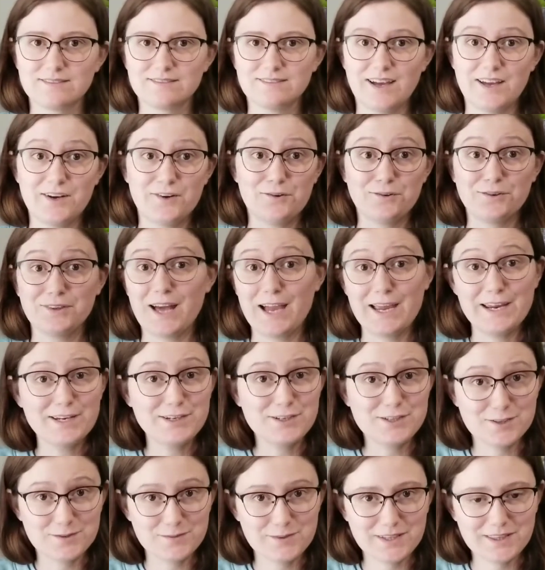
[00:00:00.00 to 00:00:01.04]
don't like
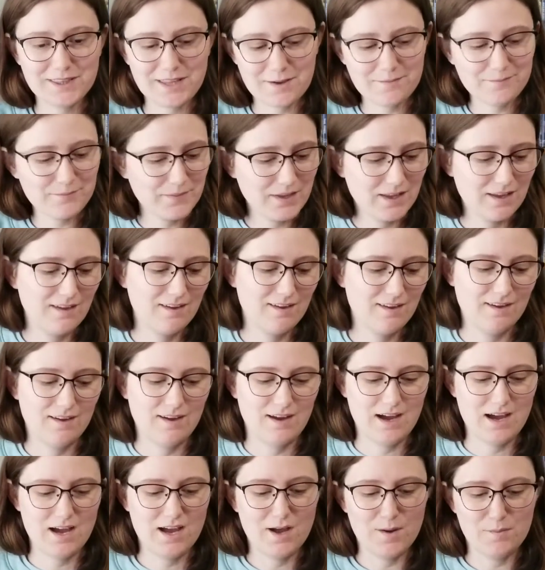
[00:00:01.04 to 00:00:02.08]
doing them.
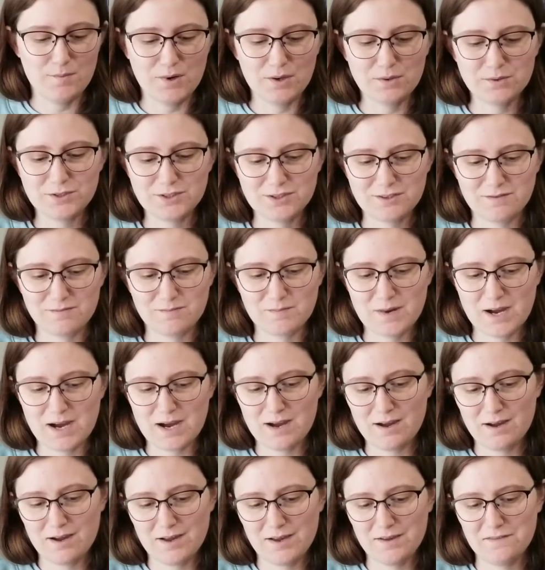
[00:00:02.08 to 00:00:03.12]
Most of
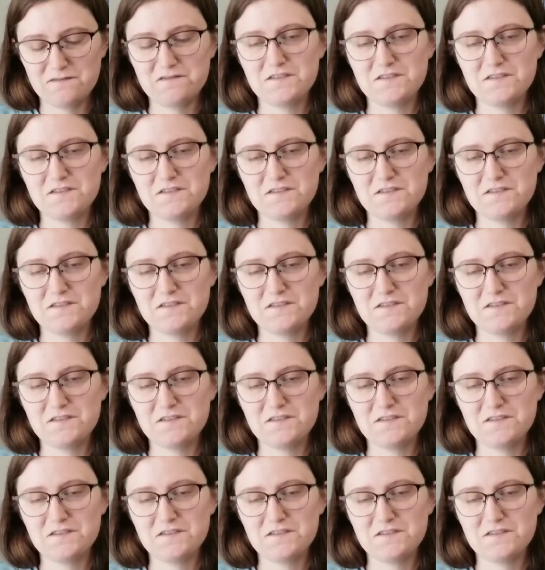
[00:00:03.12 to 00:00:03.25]
my